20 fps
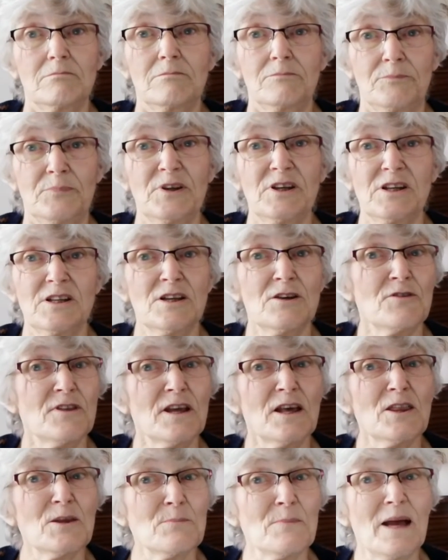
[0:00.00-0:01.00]
But you know, the
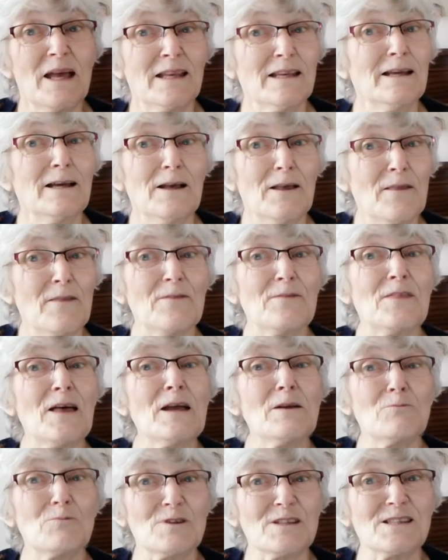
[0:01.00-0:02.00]
other men,
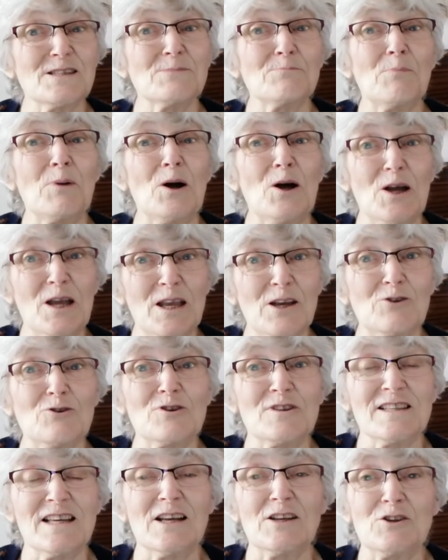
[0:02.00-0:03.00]
they were spying on
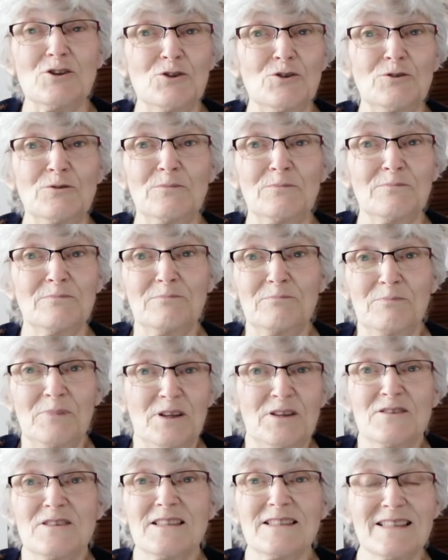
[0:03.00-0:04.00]
Daniel,
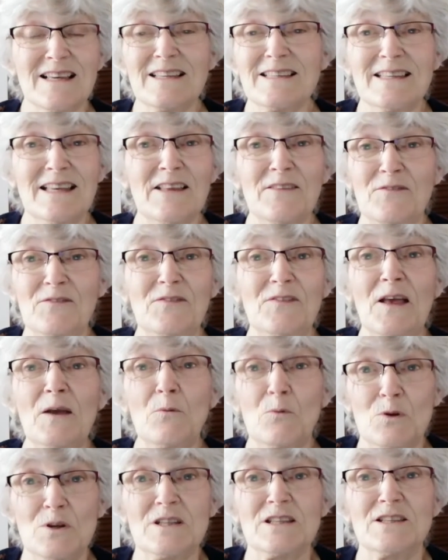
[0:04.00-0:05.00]
because as I said, they
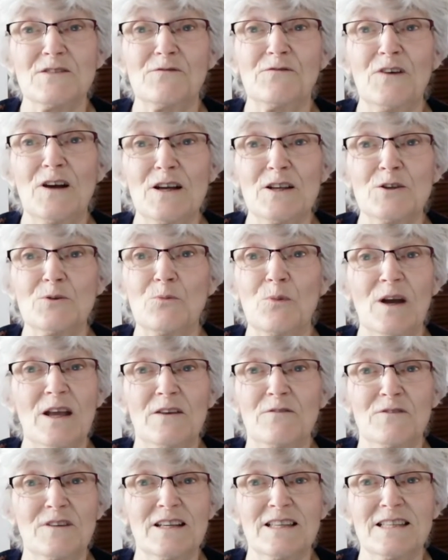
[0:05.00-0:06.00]
wanted to find a way
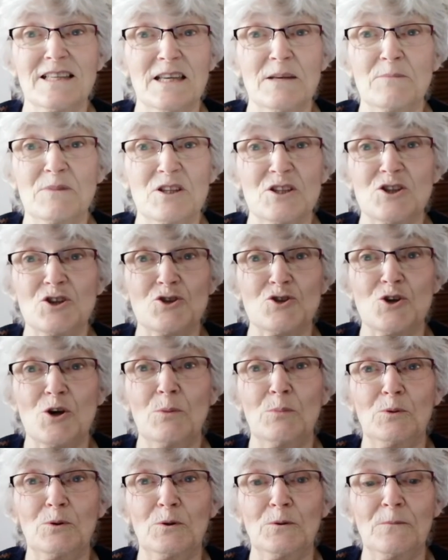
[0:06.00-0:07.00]
of getting him into
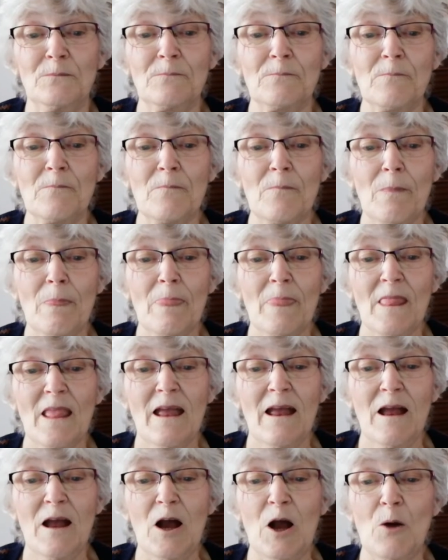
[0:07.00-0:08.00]
trouble.
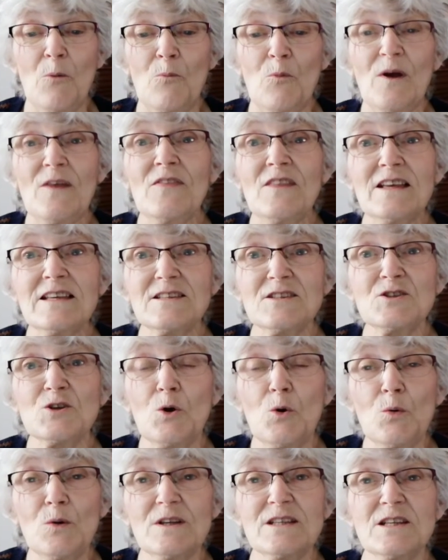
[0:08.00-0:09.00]
And when they
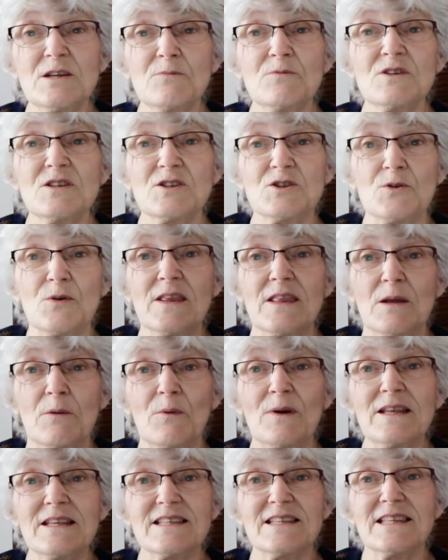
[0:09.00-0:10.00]
saw what he was doing, they
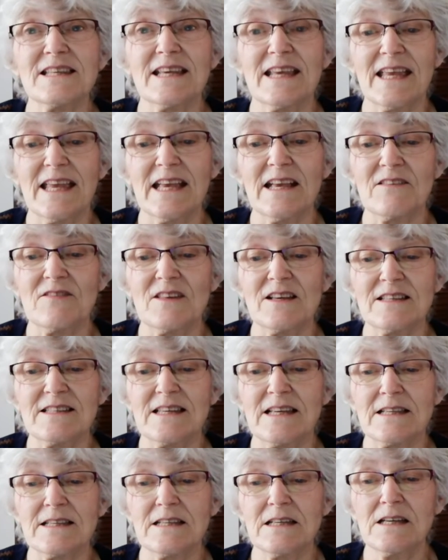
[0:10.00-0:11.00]
went to the king and they
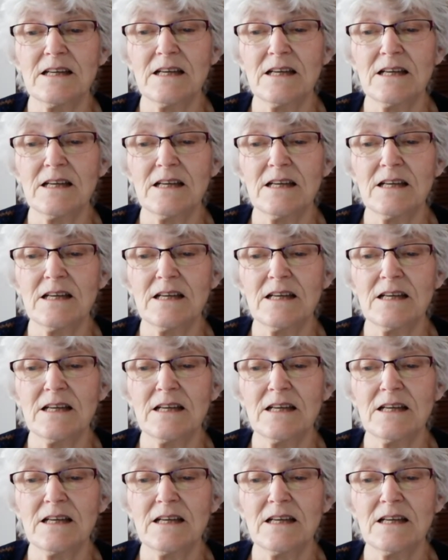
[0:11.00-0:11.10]
said,